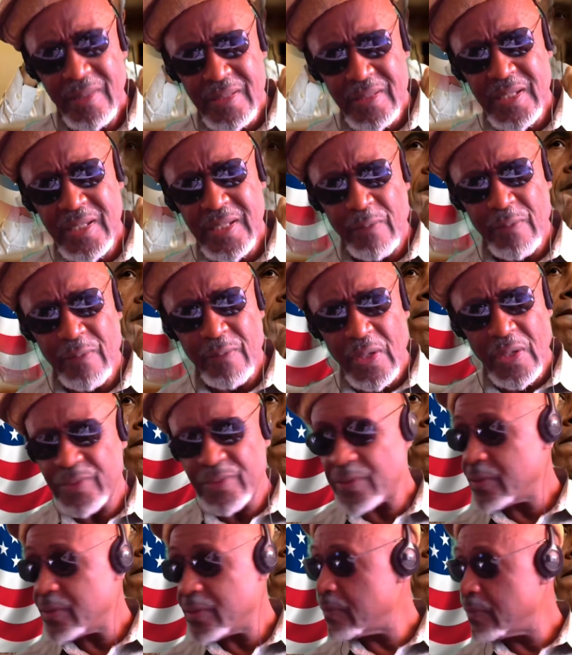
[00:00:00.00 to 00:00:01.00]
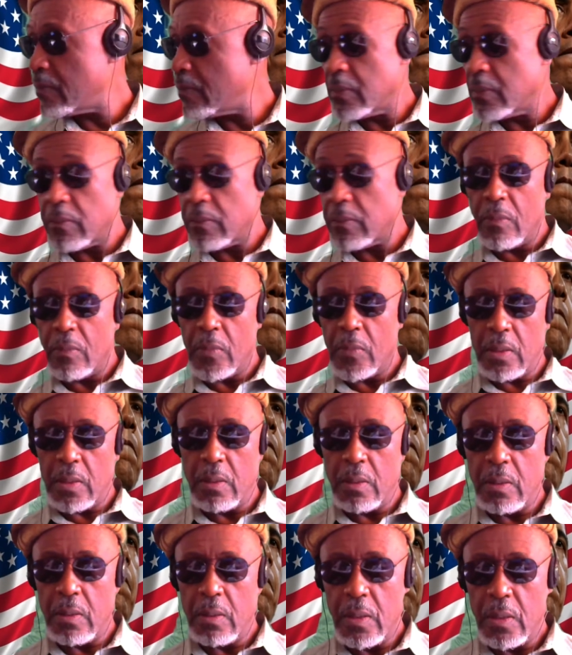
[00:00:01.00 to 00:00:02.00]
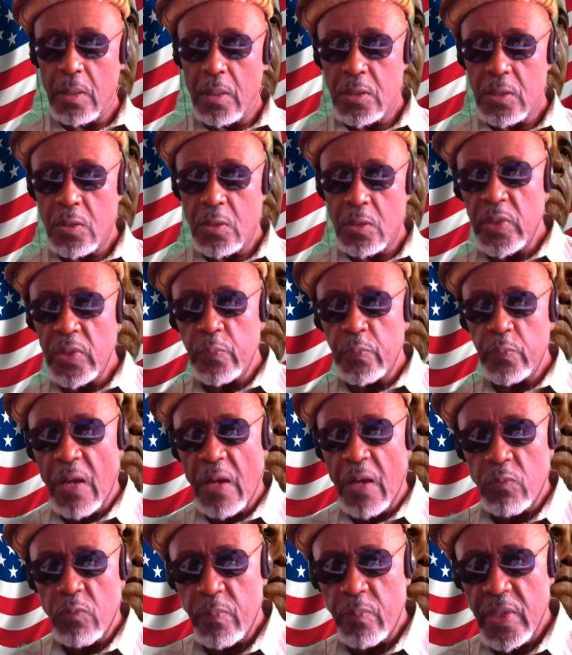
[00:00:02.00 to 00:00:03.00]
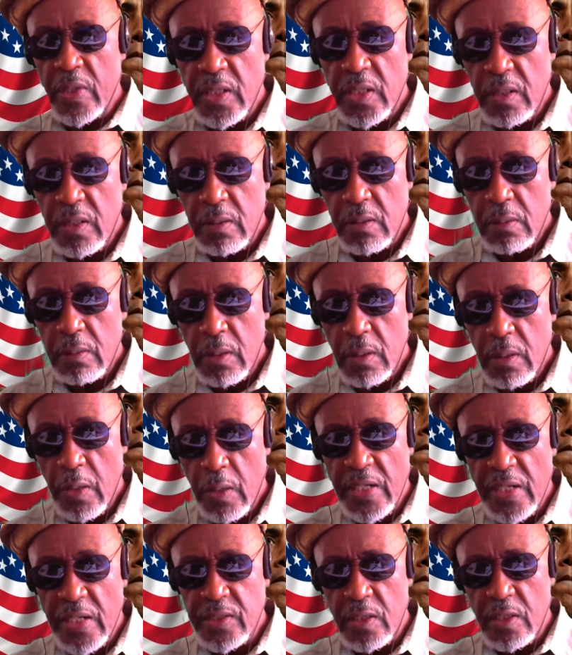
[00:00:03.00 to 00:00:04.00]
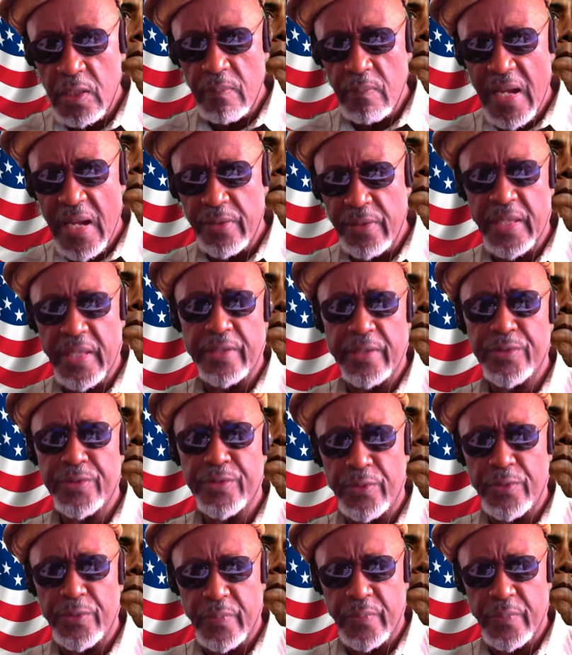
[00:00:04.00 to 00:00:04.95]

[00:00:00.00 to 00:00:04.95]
brothers and sisters? So we're not robots here. We're not telling anybody to think a certain way.